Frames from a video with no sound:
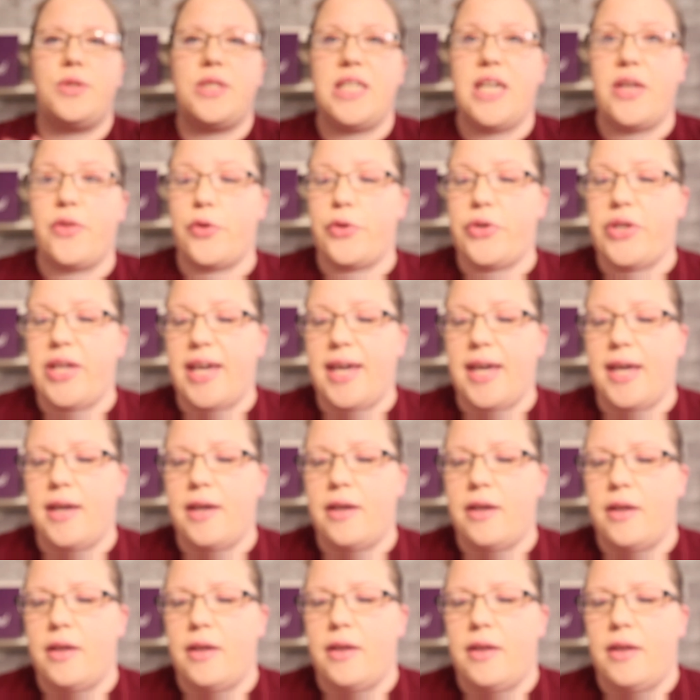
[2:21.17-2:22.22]
the other day
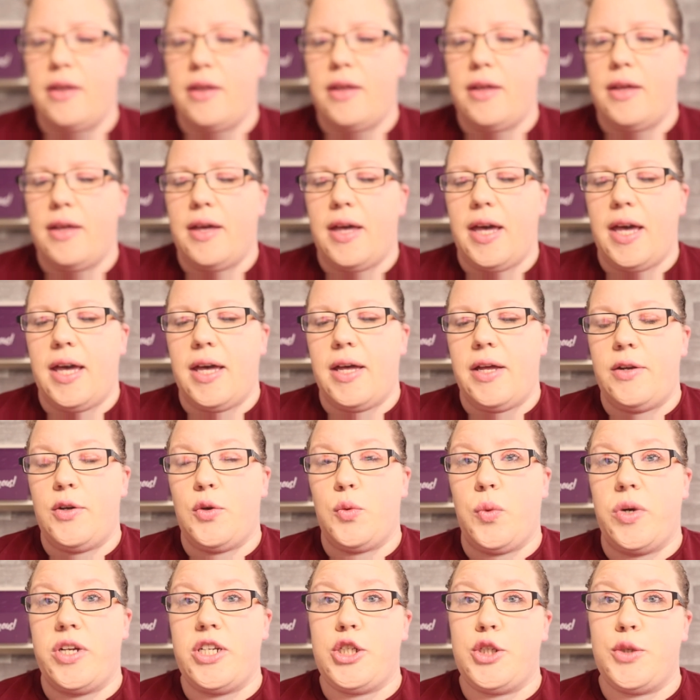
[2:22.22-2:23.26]
and
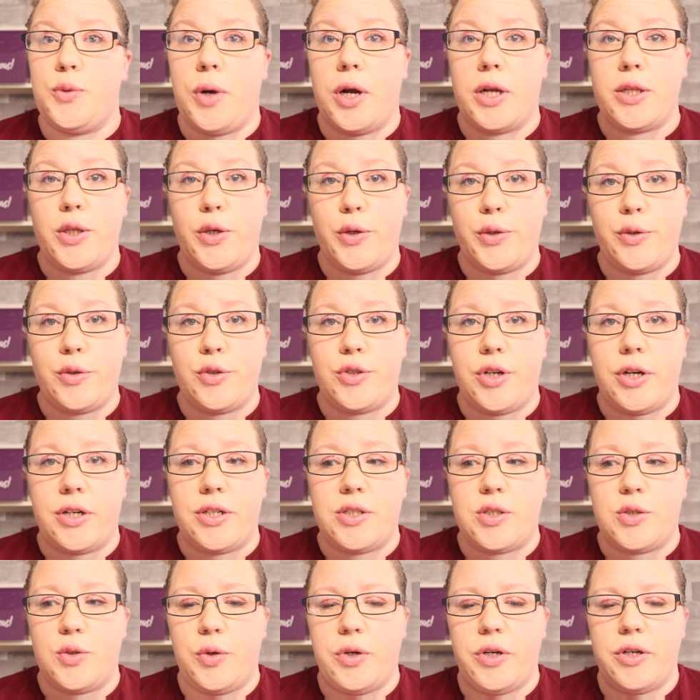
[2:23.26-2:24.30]
went to our local
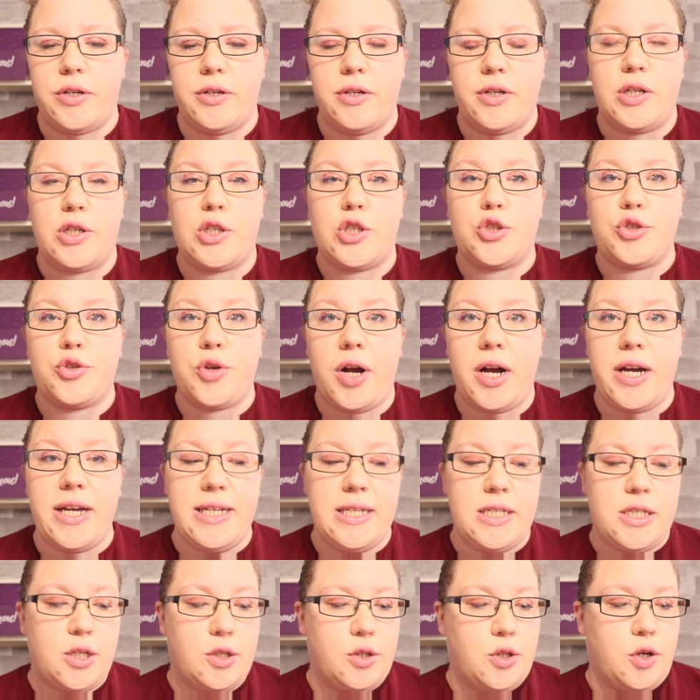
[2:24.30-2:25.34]
drugstore
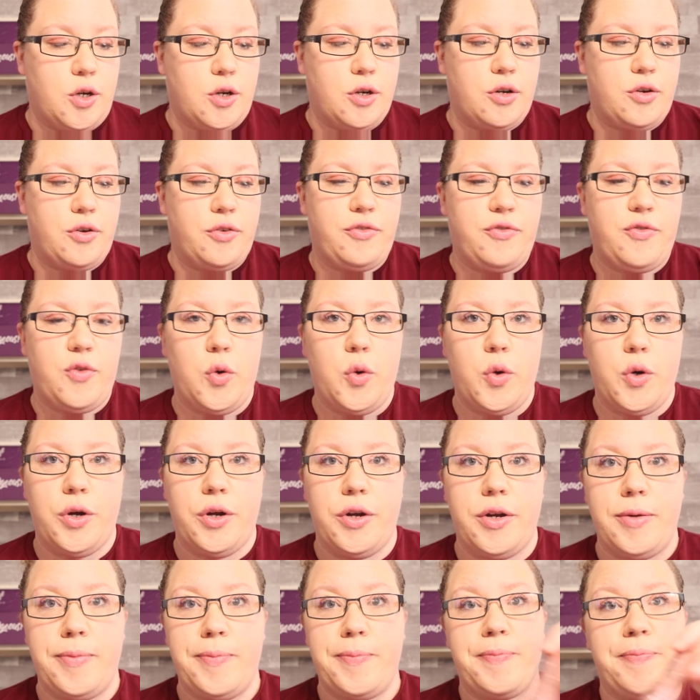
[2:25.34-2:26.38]
trying to look
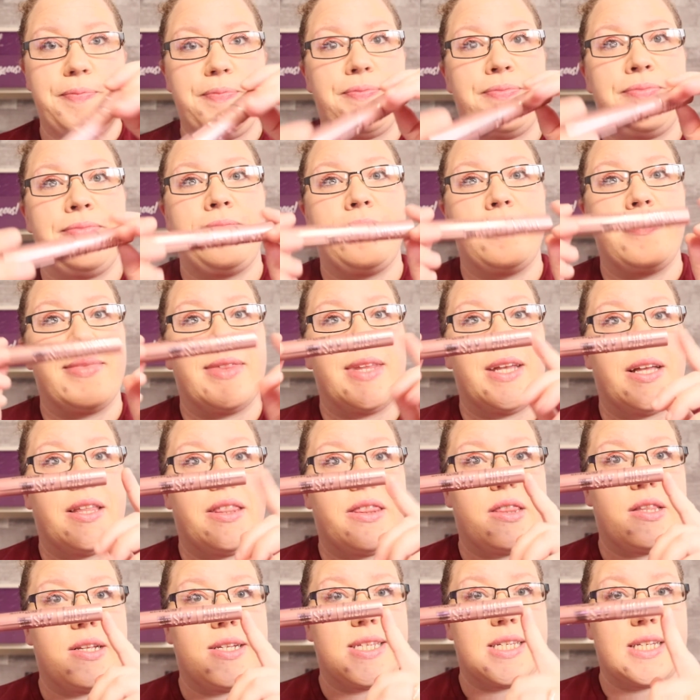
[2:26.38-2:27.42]
for
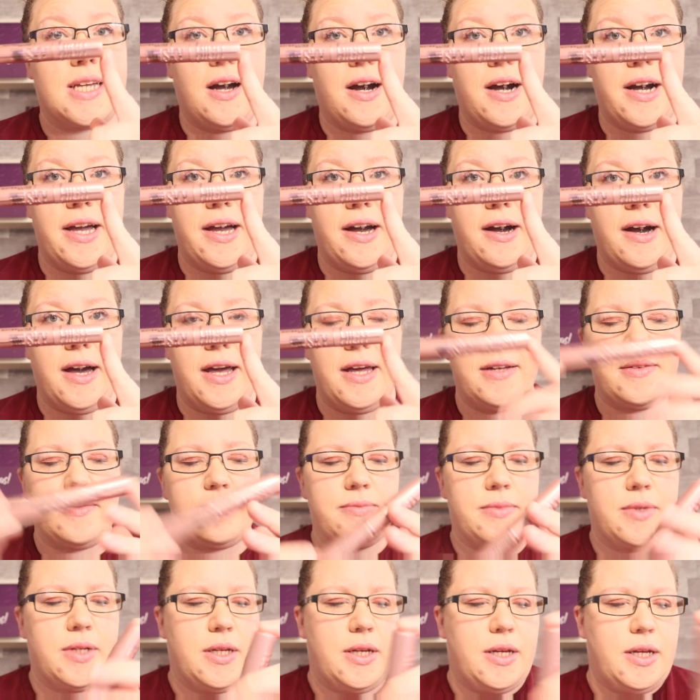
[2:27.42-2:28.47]
the Sky High.
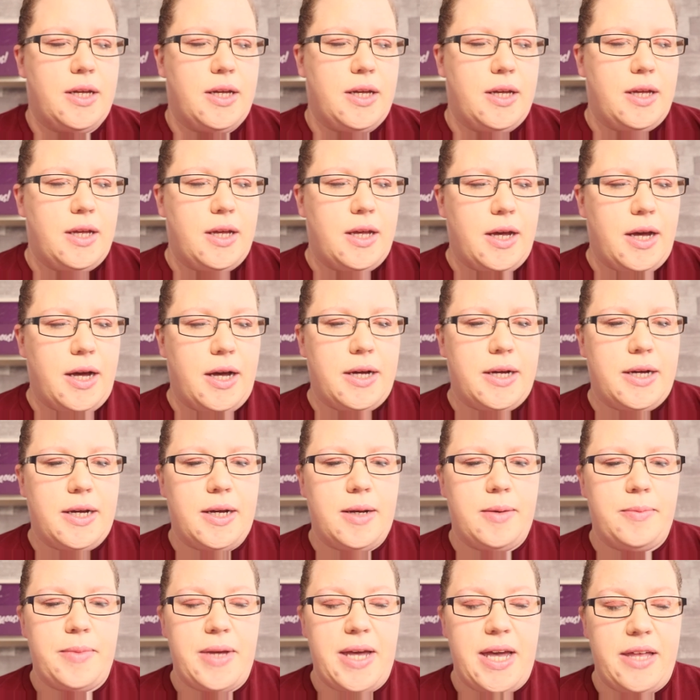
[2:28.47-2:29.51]

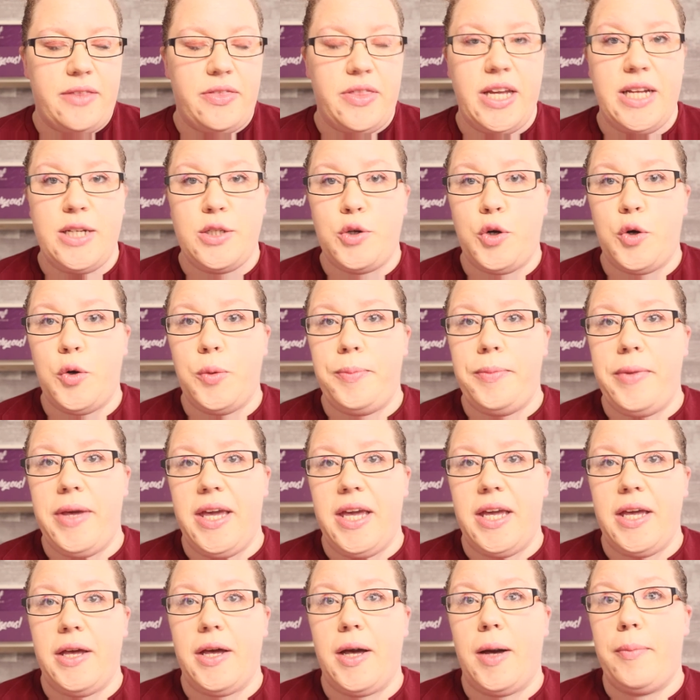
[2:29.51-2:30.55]
Um, and they told
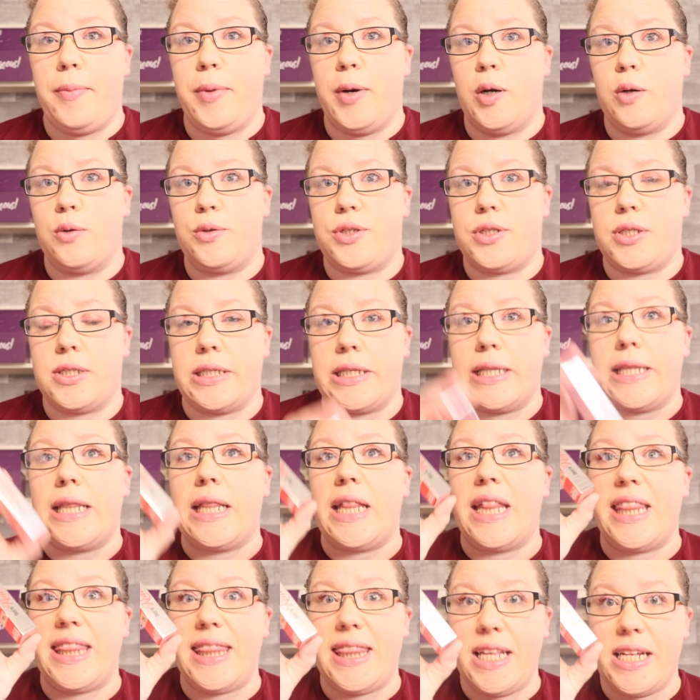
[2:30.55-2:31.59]
me about
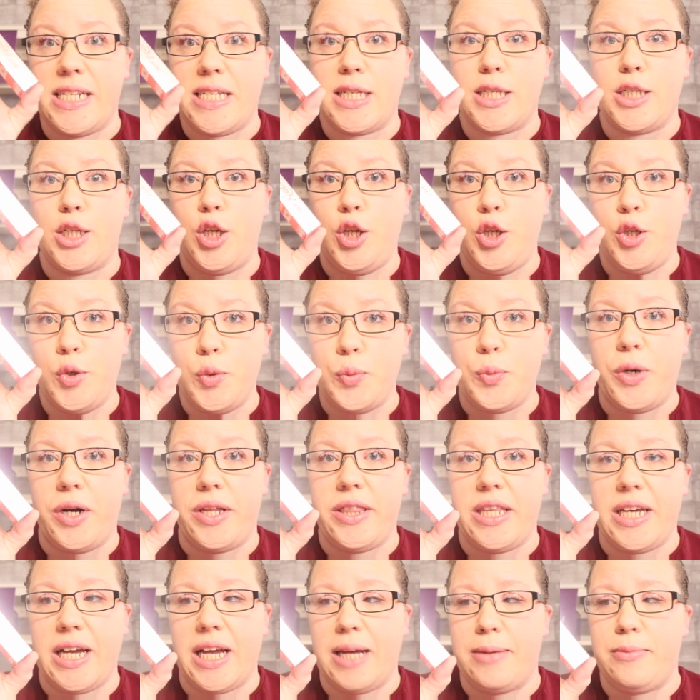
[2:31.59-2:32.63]
this new one
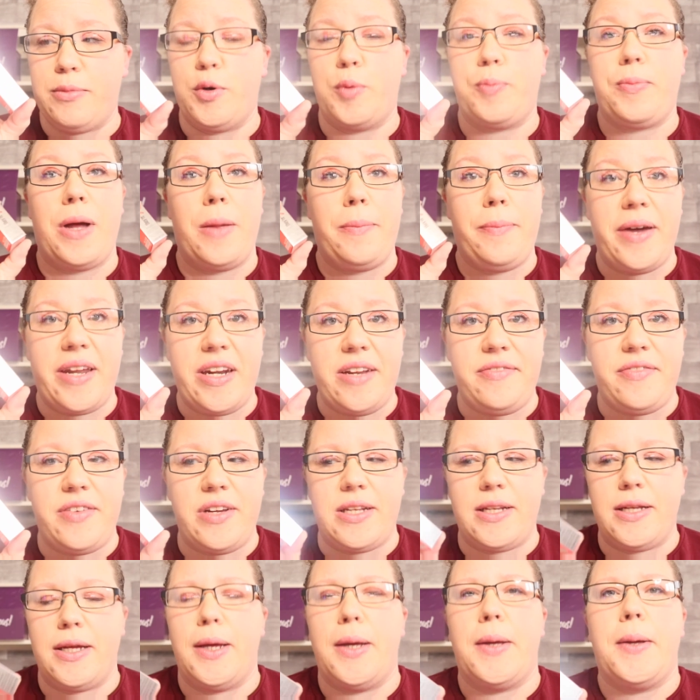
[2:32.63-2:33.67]
that come out by
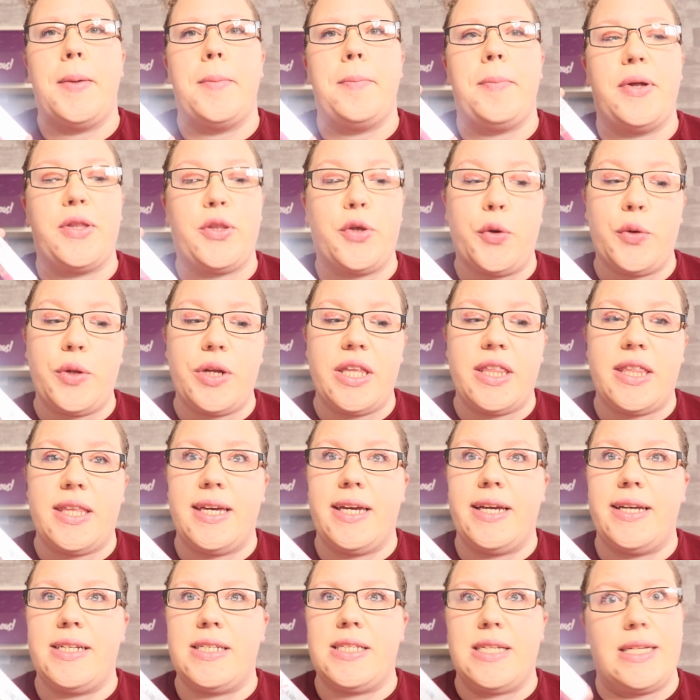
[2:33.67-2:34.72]
Benefit. But the only thing
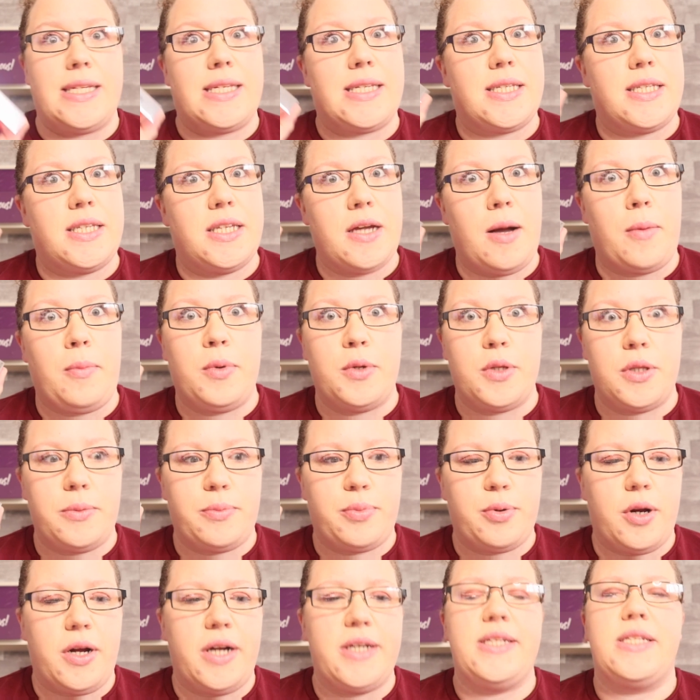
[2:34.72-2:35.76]
is it's double the
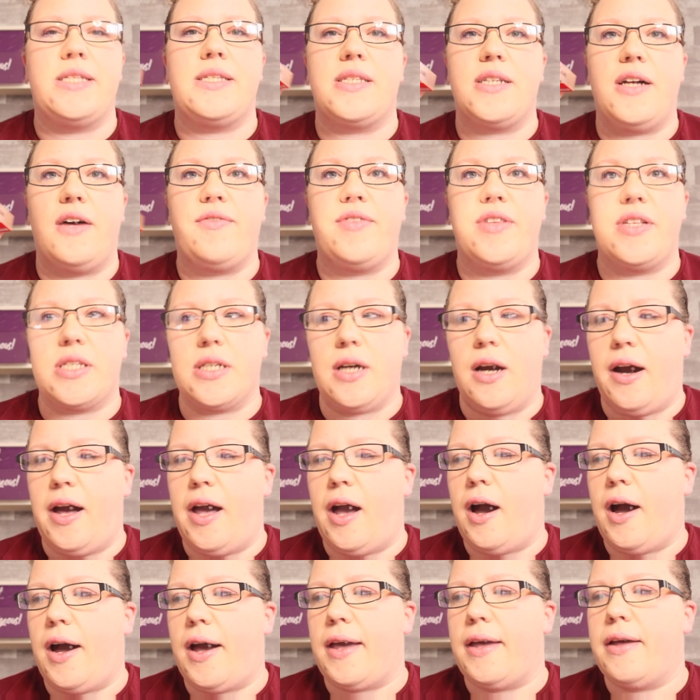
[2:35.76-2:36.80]
price of the Sky
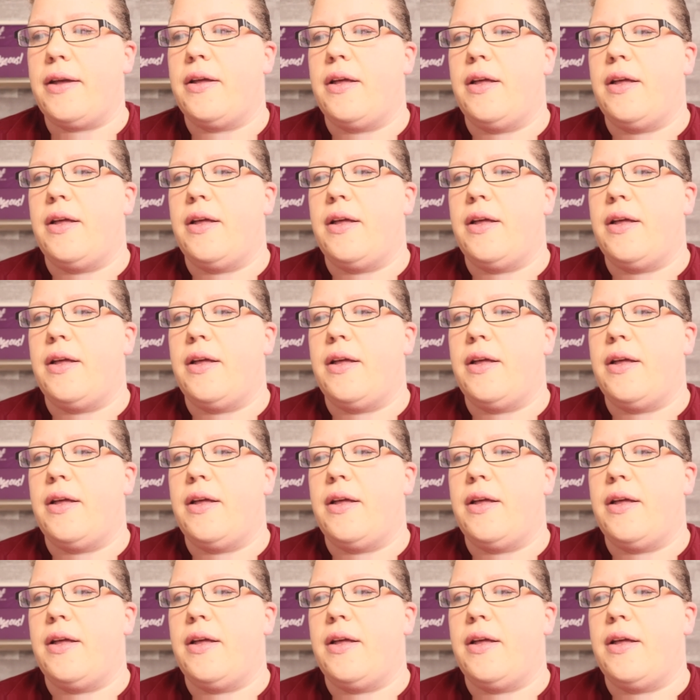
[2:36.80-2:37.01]
High.